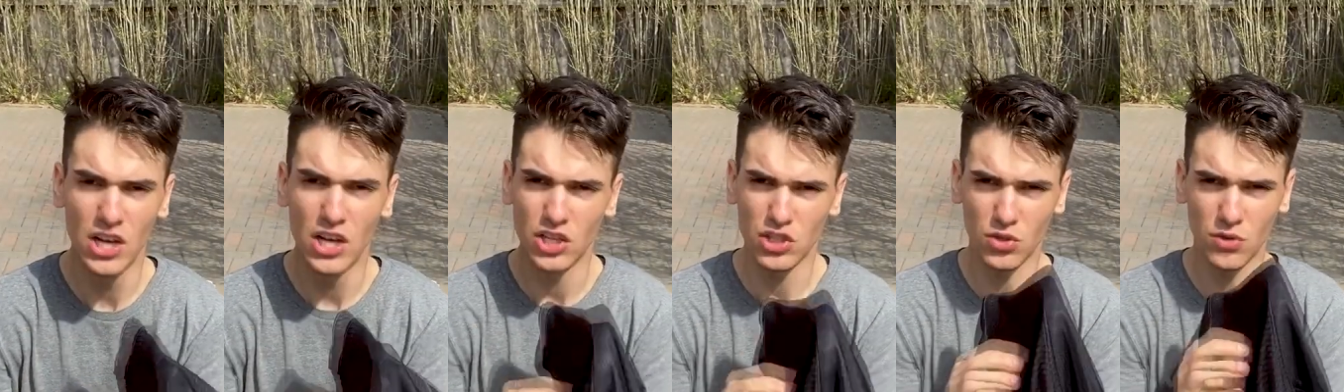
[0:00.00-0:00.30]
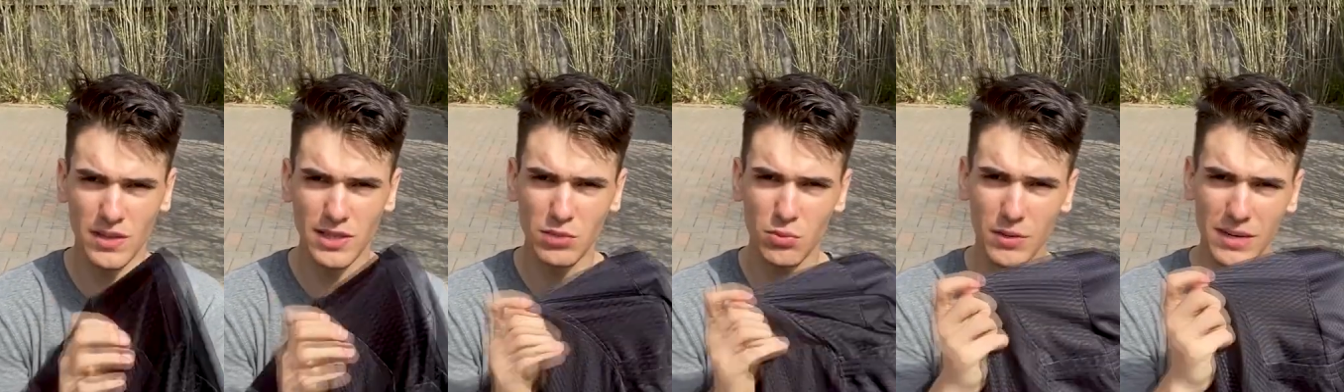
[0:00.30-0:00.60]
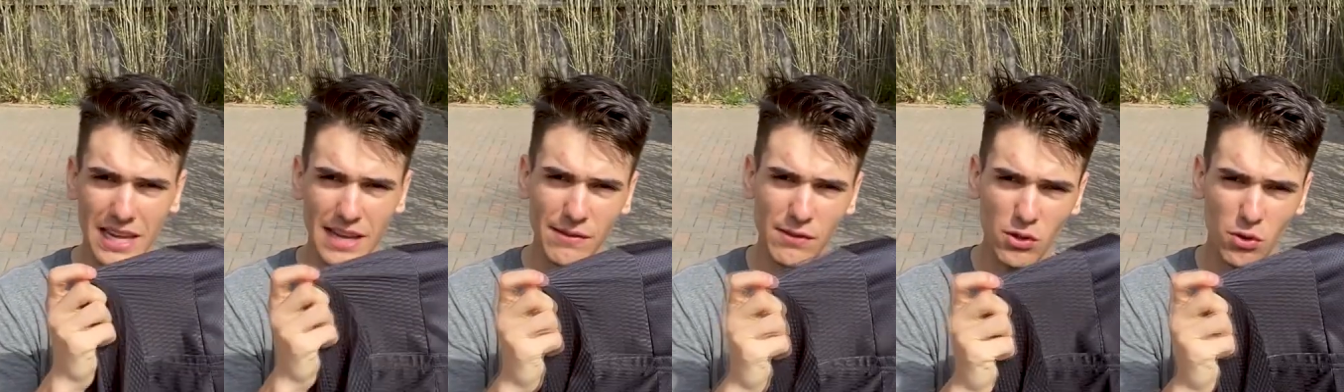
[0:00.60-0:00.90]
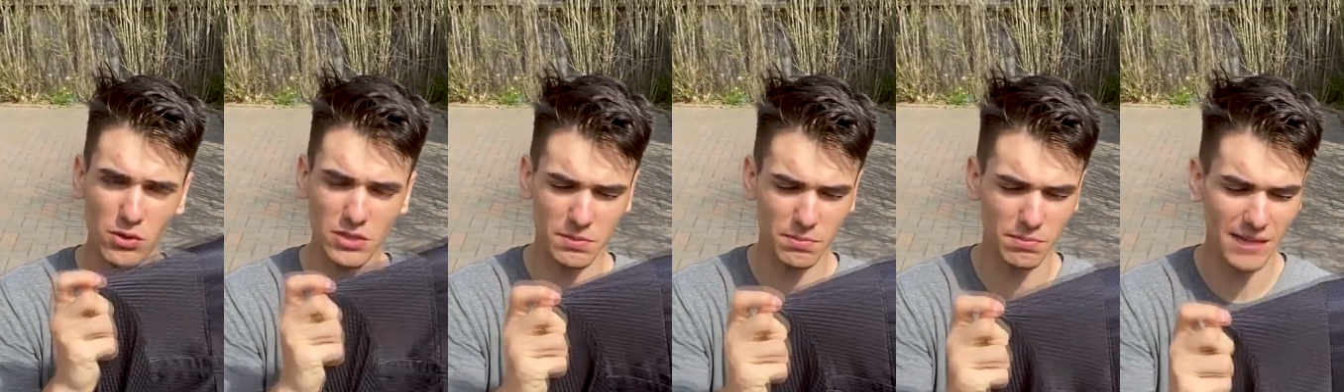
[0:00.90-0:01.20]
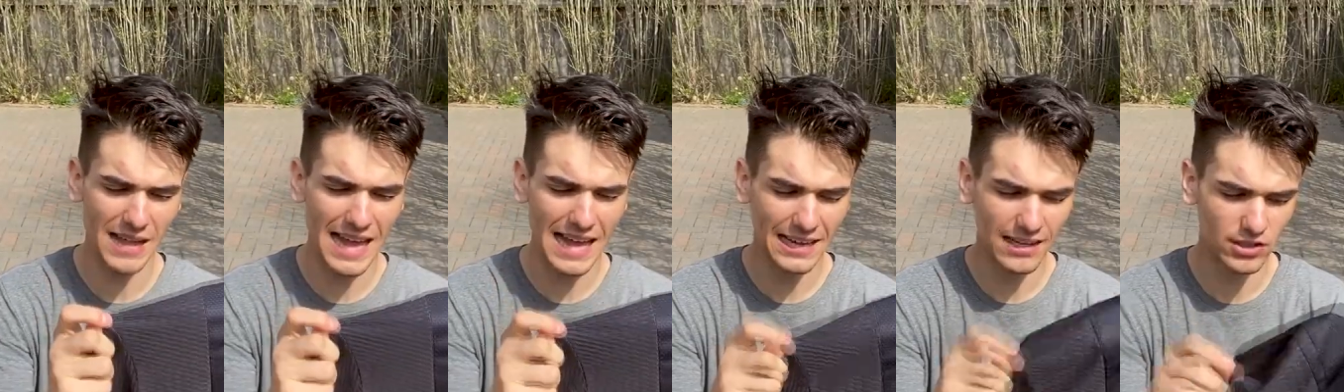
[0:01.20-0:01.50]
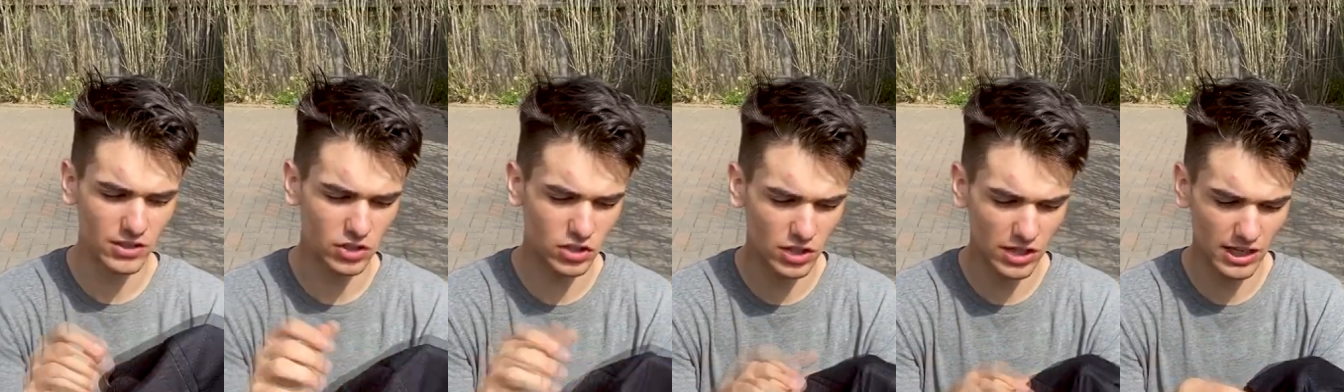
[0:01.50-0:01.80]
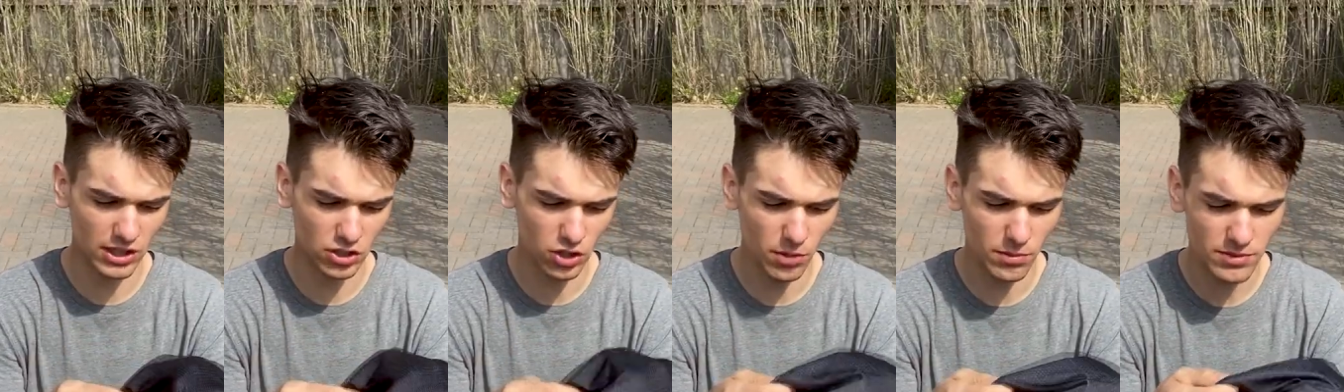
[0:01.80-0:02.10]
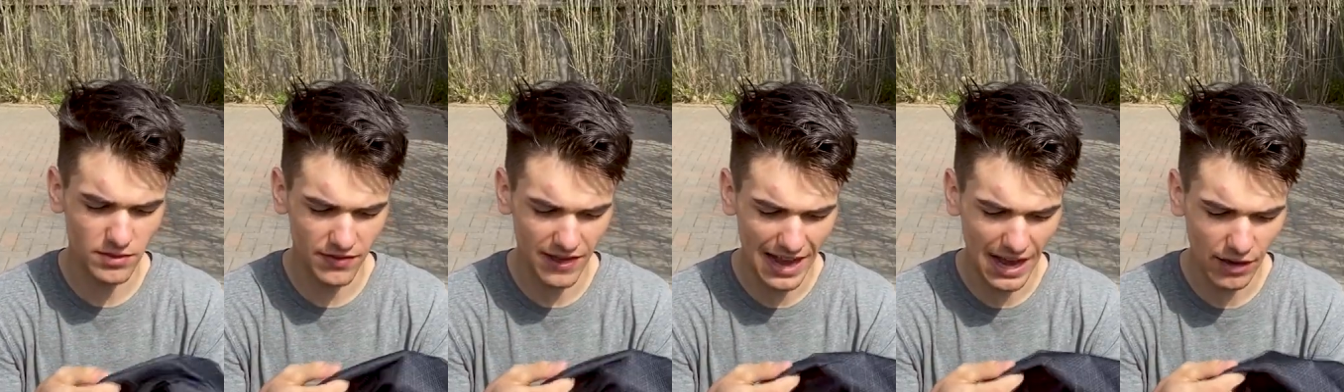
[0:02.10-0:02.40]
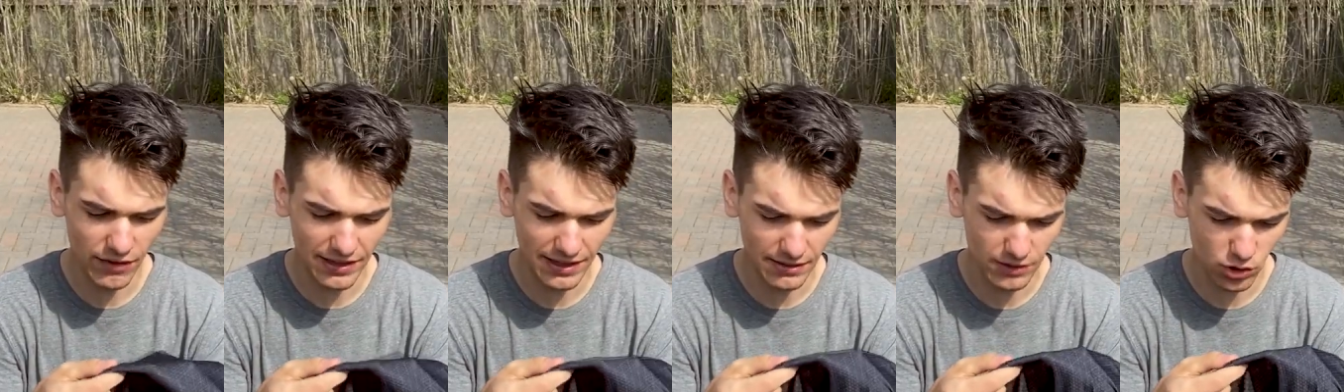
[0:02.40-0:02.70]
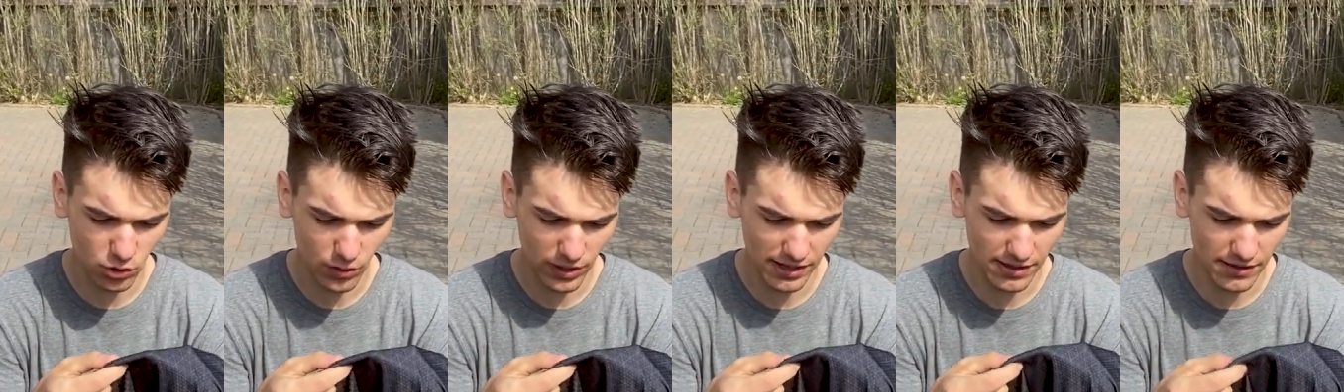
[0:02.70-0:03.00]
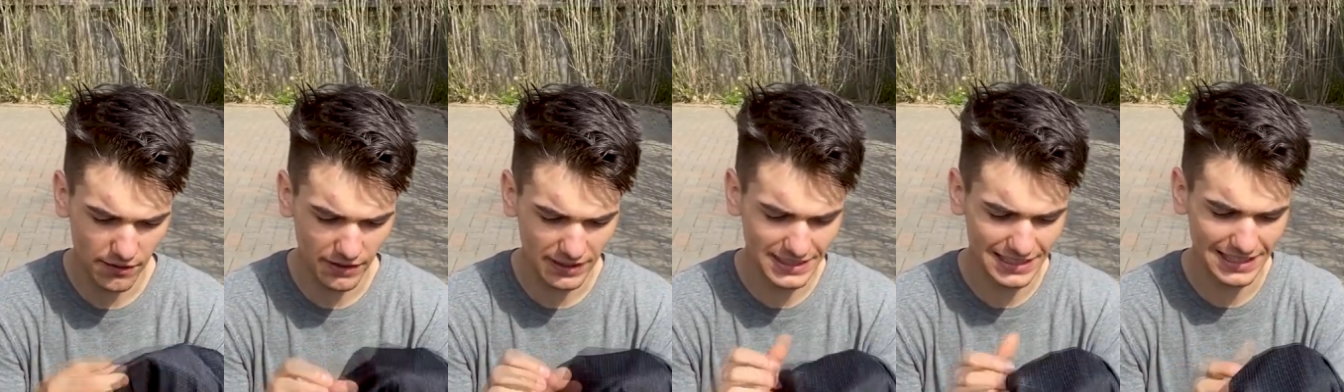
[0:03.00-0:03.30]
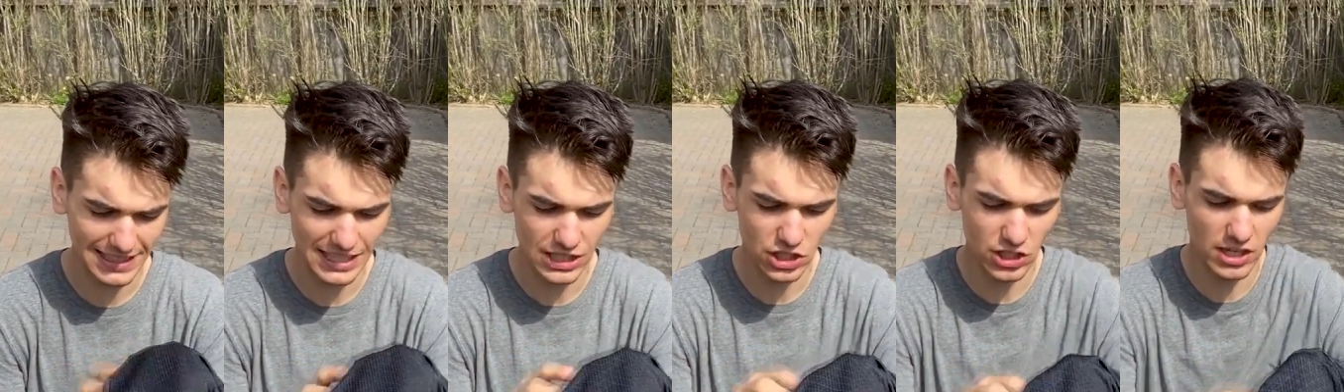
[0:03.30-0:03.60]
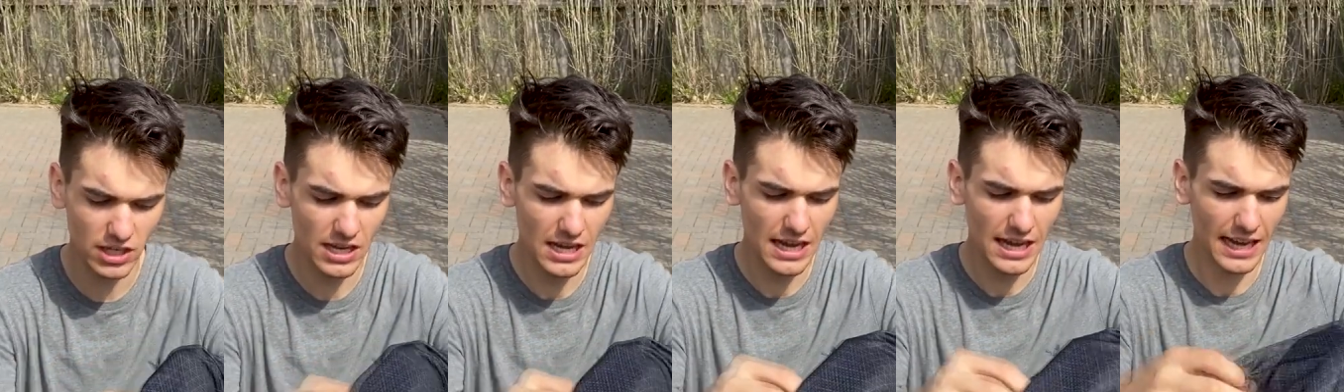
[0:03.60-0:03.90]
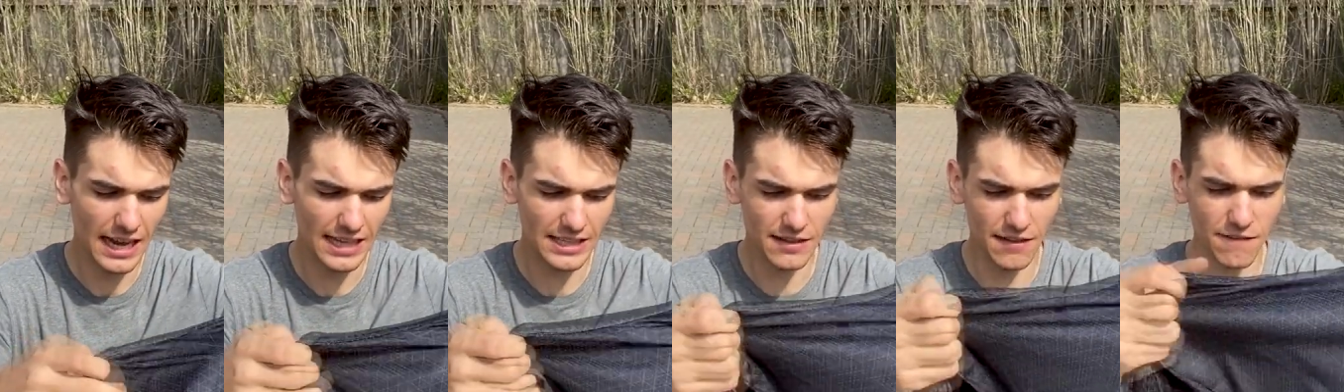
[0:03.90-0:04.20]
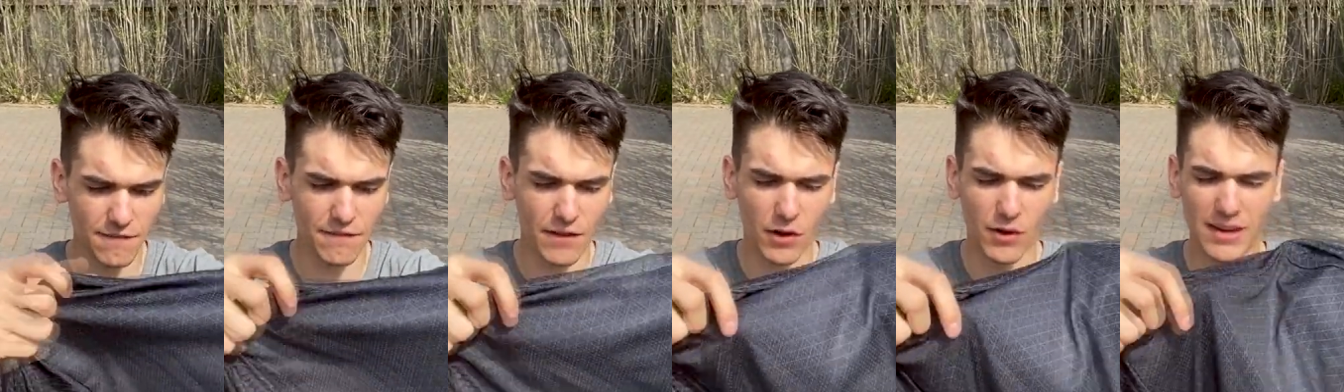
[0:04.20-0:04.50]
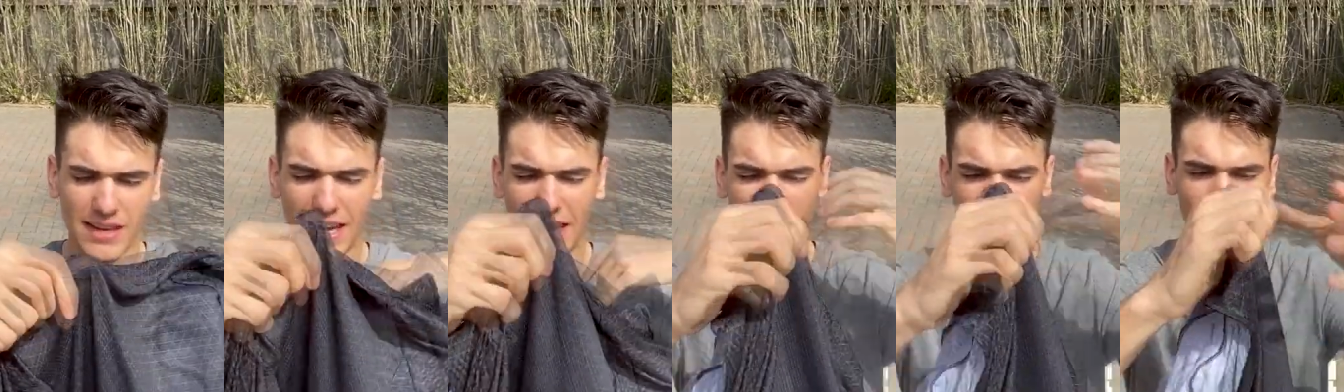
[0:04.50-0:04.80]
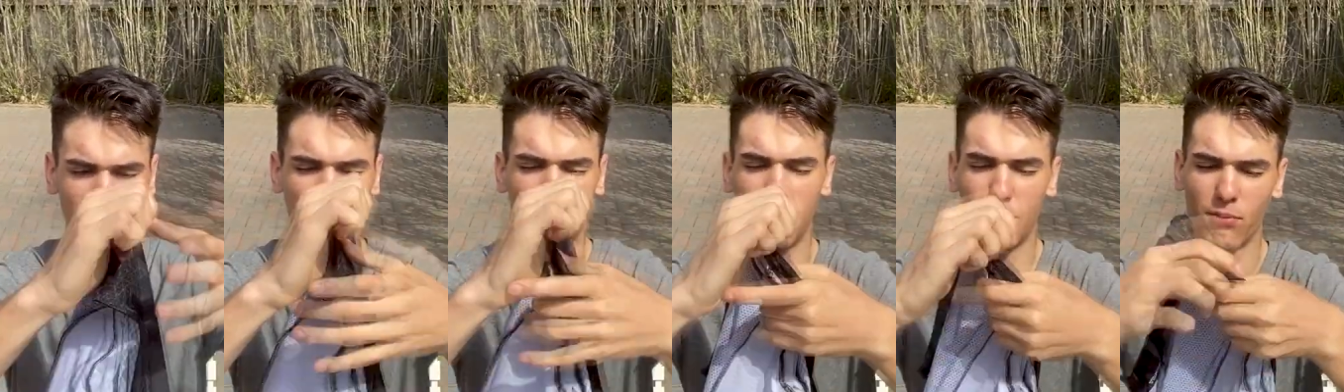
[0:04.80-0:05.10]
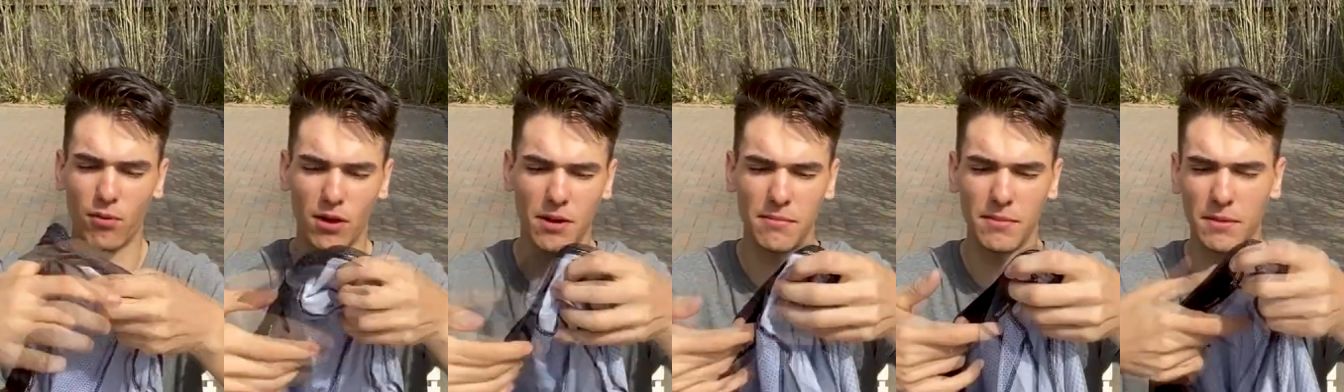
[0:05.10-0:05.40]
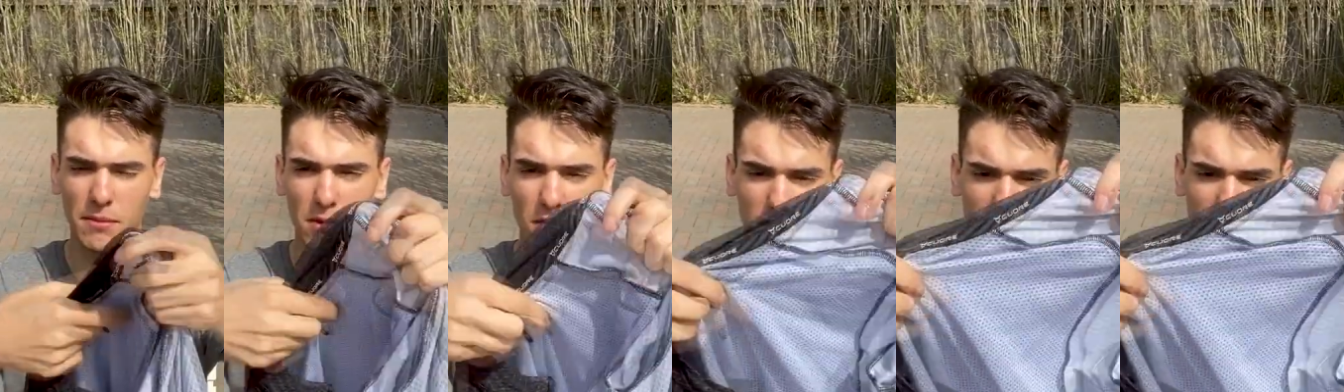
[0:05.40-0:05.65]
So this one, even though it's black, in terms of how they created the ventilation, it's very nice, very premium